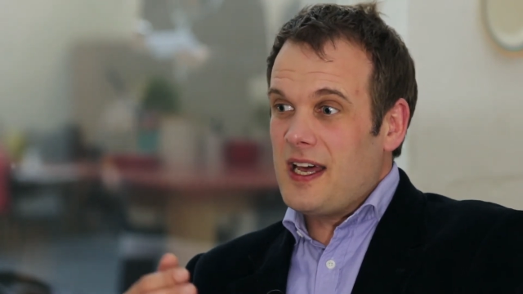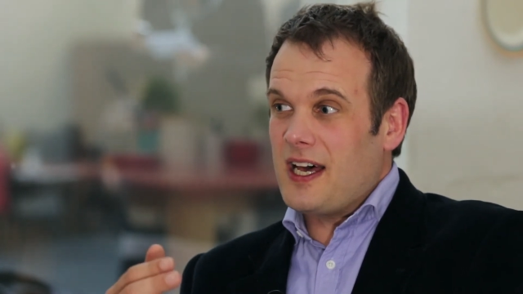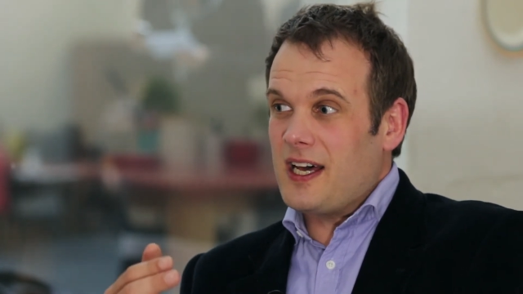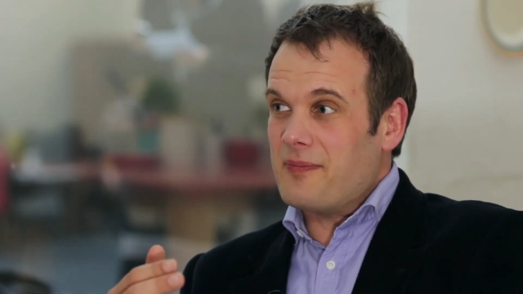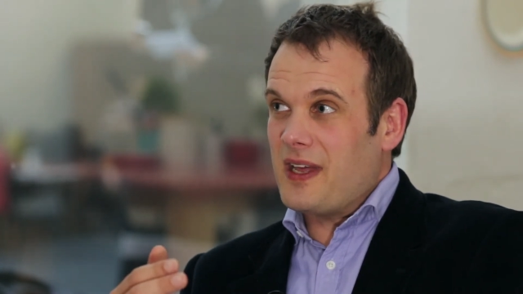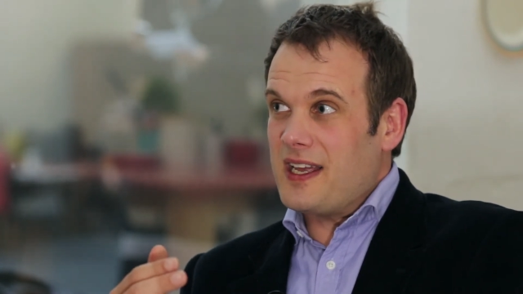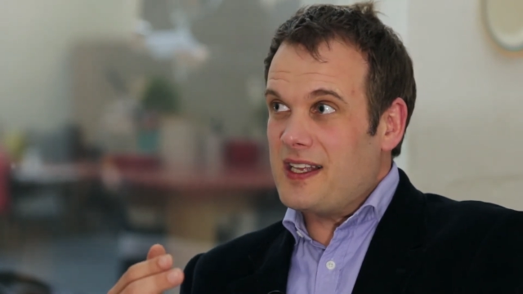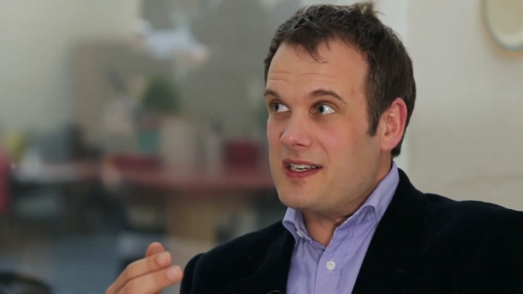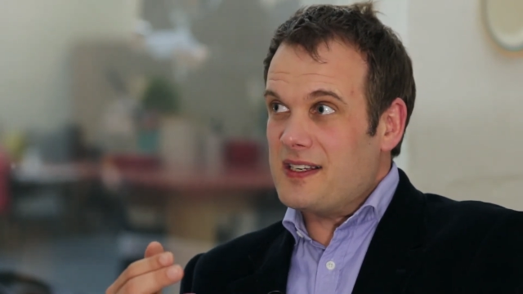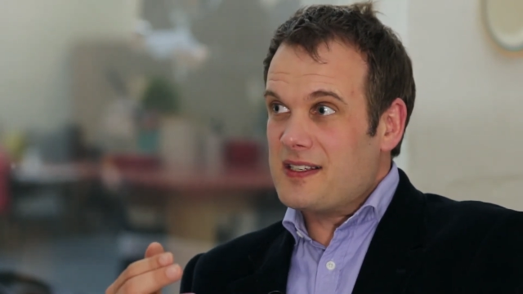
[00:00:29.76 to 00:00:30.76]
um,
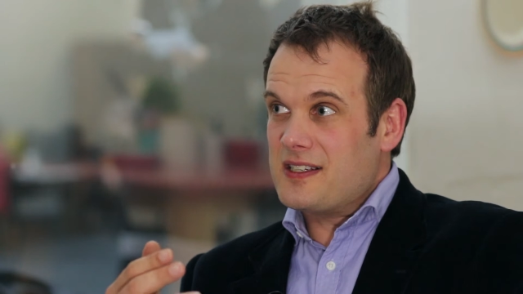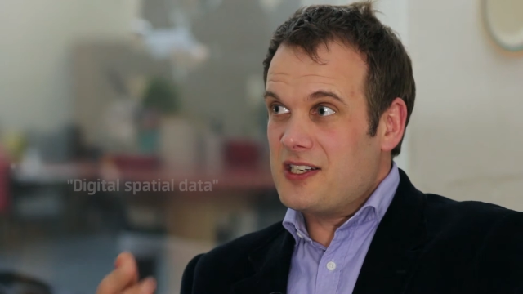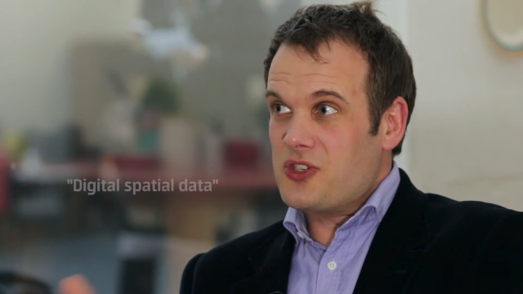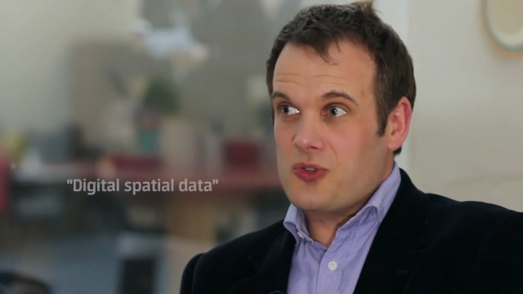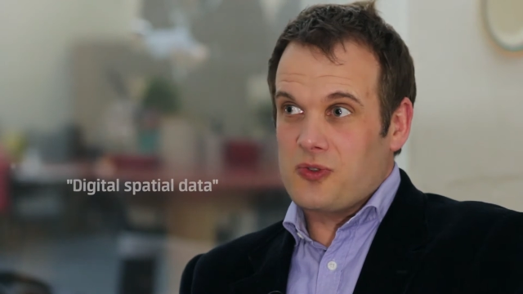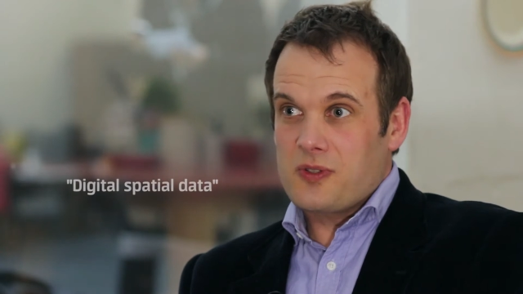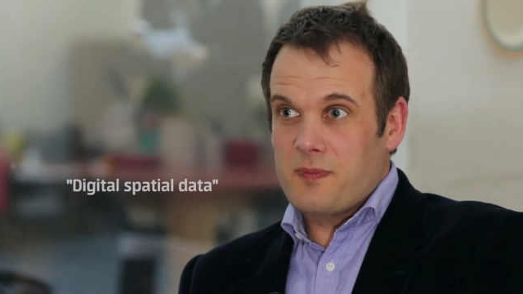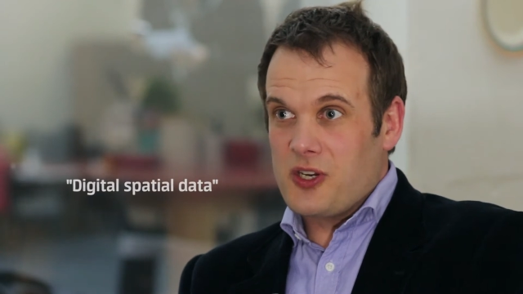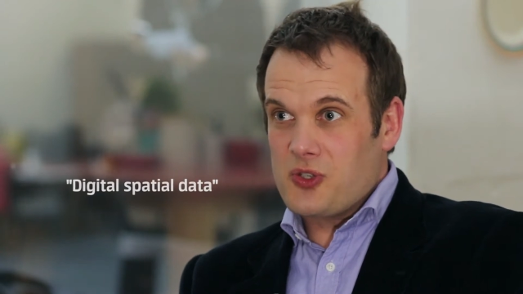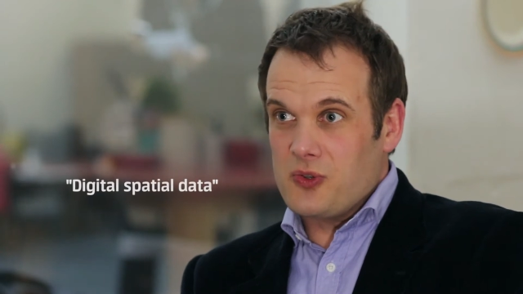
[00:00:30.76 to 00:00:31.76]
in digital
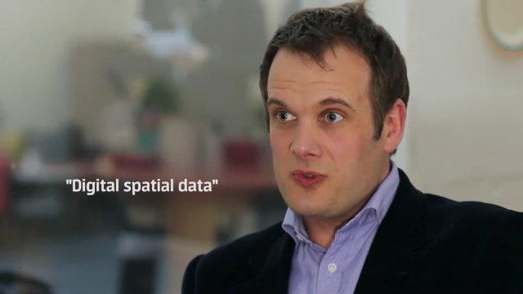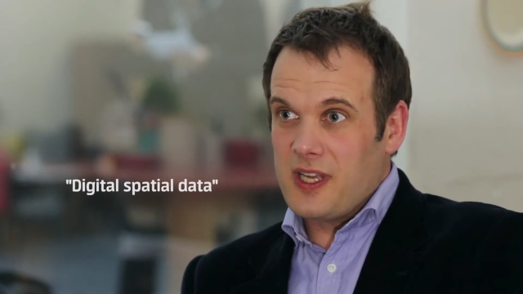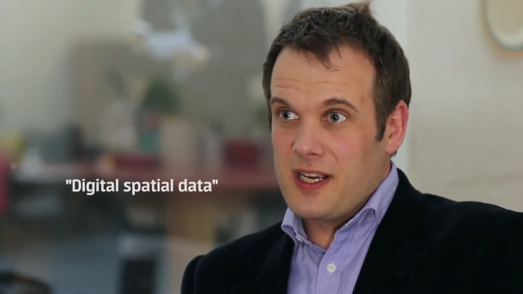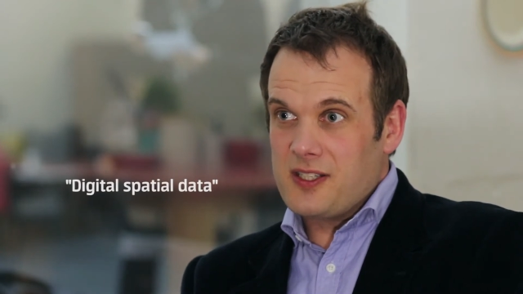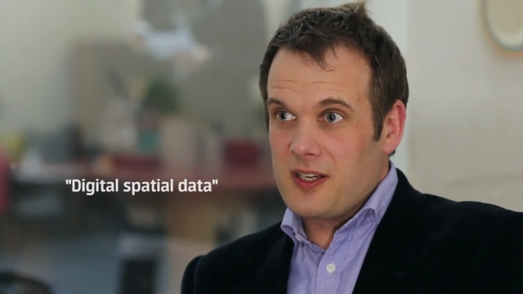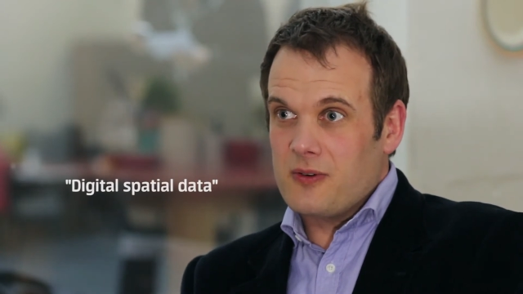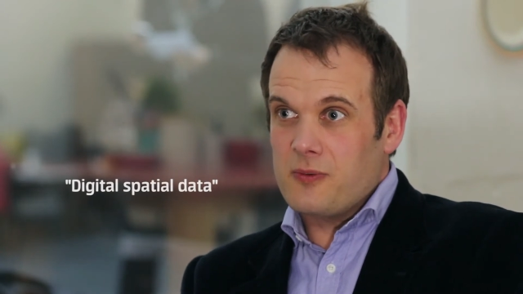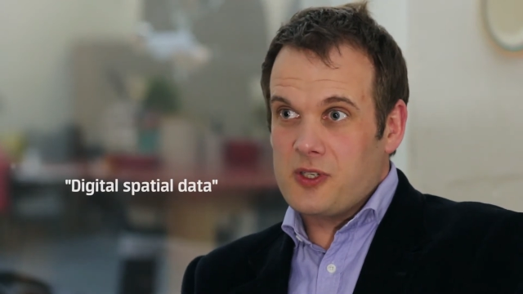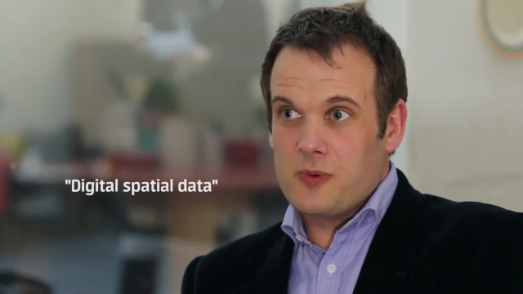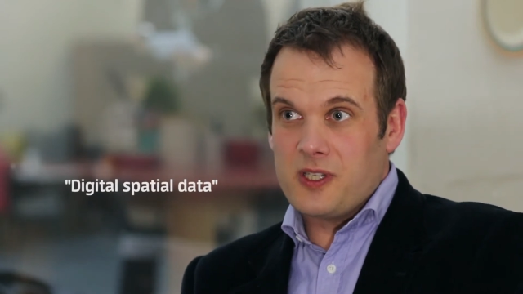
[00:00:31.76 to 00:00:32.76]
spatial data,
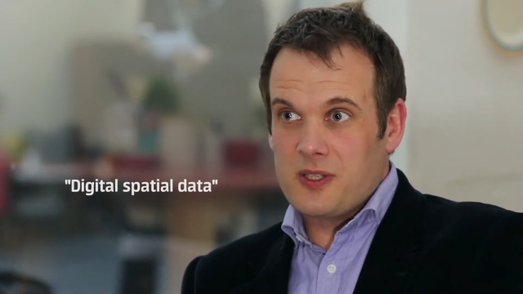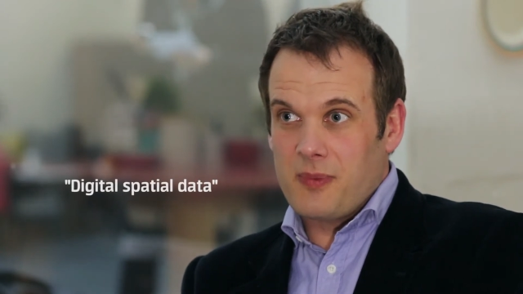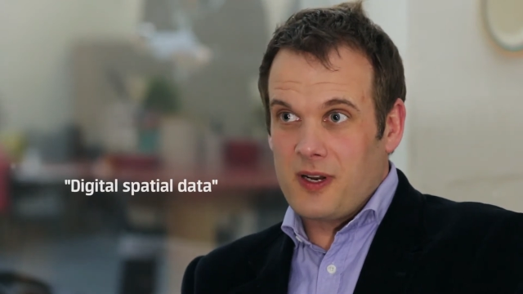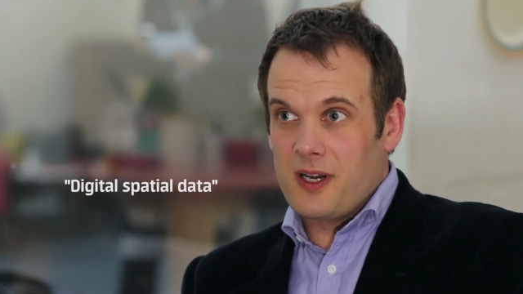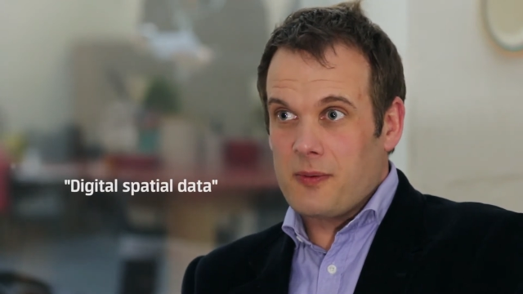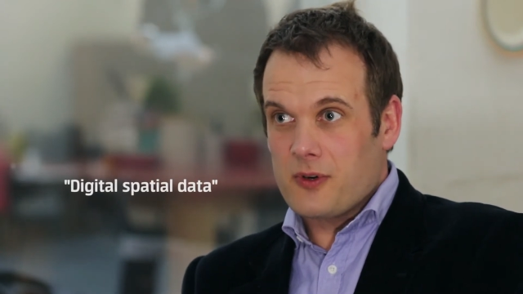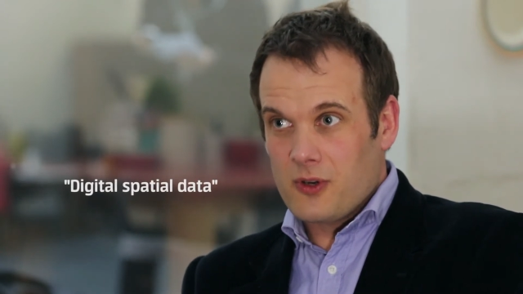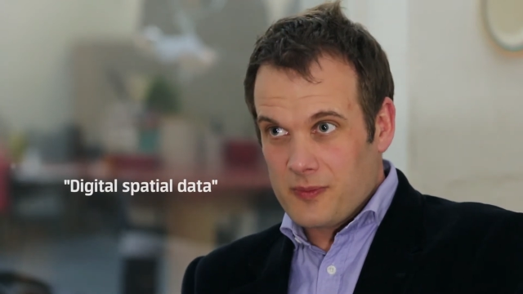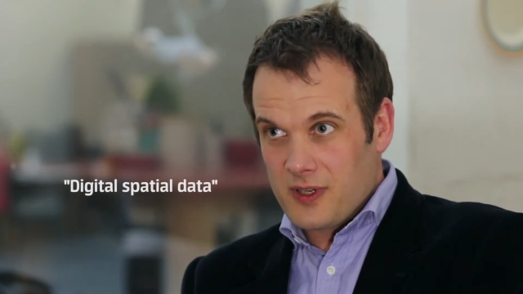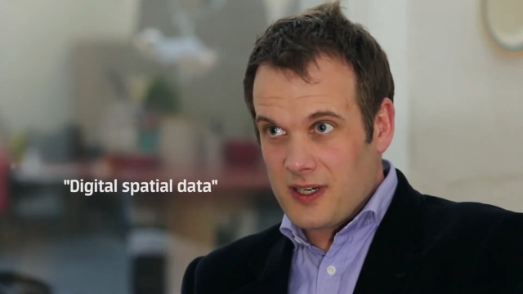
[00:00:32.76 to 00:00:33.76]
which we supply
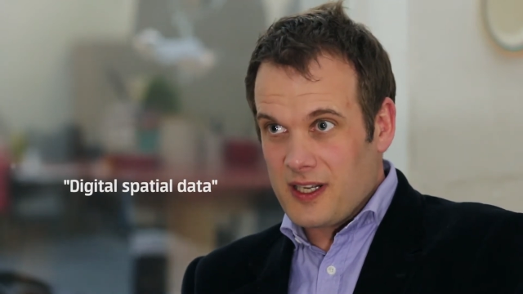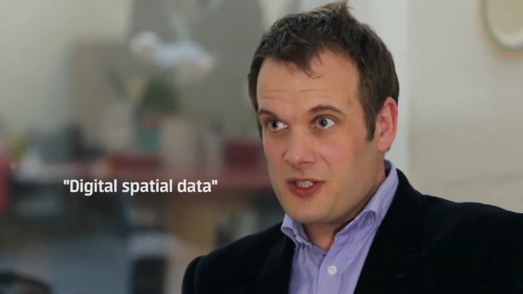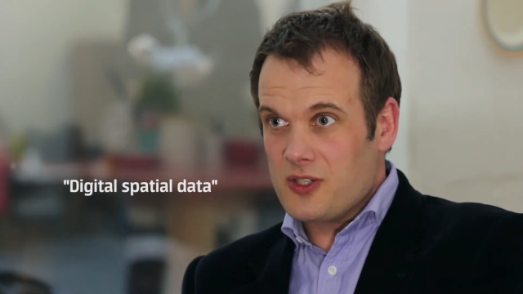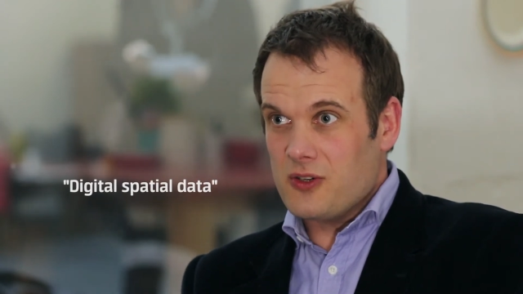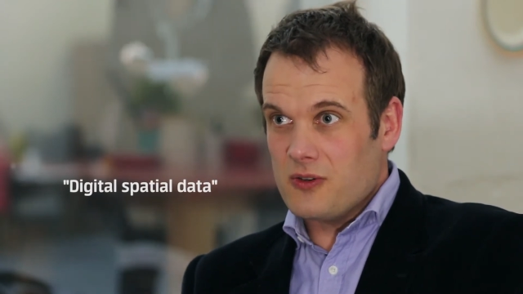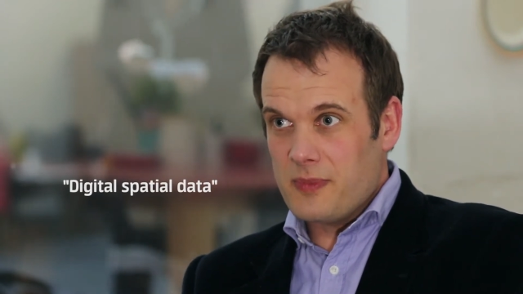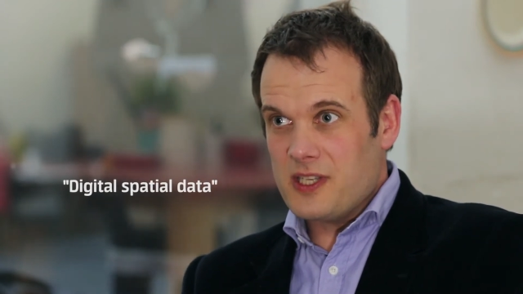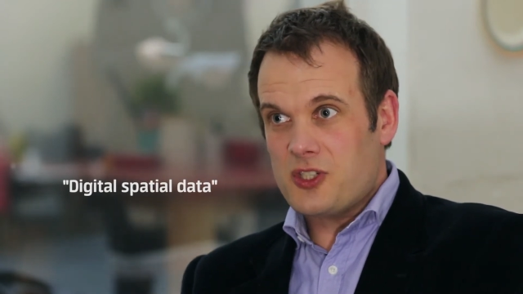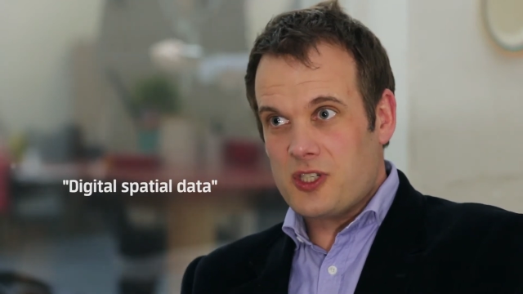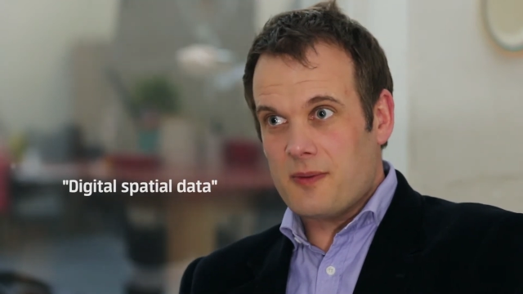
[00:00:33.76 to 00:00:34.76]
predominantly to
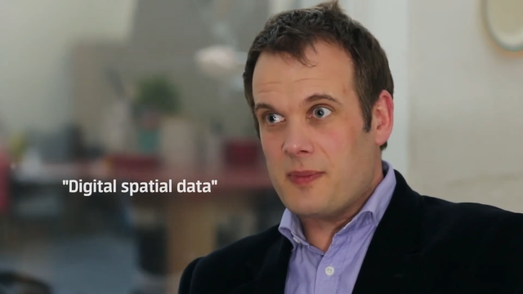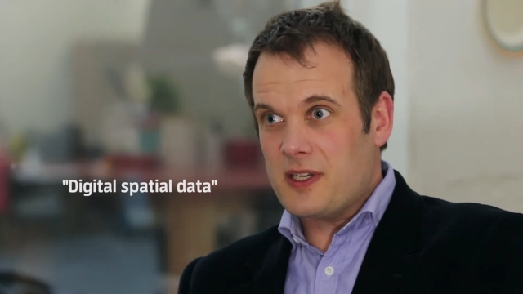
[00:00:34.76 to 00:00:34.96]
B2G,